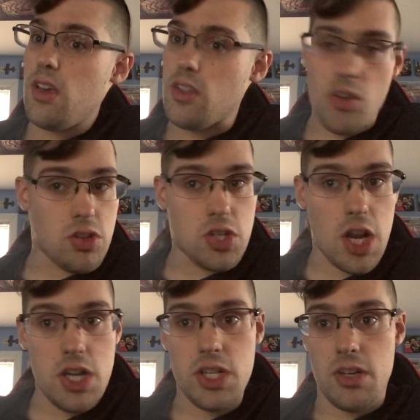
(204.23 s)
it doesn't
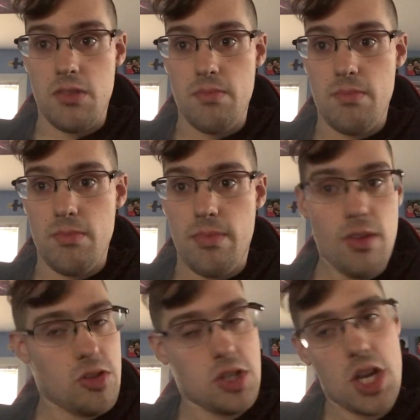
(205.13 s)
change it. it
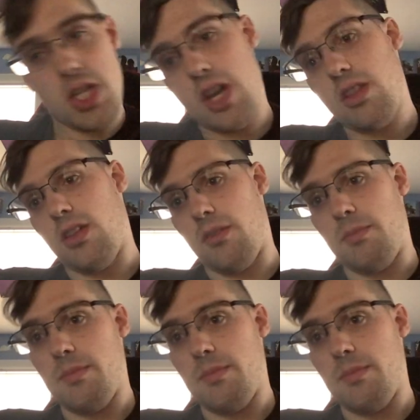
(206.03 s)
doesn't change anything.